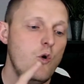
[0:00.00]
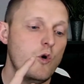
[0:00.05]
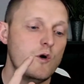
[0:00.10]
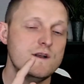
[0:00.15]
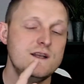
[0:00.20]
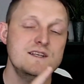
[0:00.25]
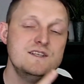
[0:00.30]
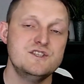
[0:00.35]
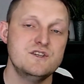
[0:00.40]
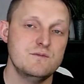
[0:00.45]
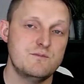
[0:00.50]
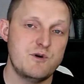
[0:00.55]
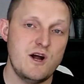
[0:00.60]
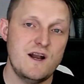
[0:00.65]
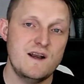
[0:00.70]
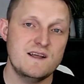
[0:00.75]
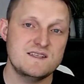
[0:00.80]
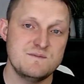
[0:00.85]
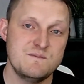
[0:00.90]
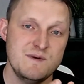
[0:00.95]
or digital
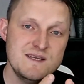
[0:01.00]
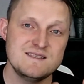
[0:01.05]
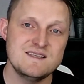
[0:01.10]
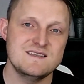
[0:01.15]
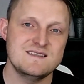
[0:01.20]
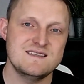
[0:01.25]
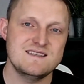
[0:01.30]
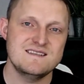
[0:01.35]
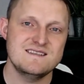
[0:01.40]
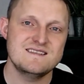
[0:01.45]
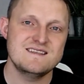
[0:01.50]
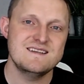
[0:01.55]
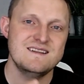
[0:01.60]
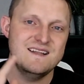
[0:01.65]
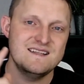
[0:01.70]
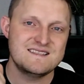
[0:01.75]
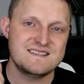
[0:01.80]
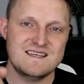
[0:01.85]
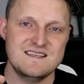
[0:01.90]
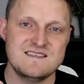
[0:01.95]
products businesses.
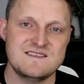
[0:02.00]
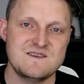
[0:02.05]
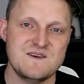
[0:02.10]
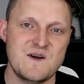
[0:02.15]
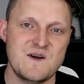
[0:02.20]
Let's get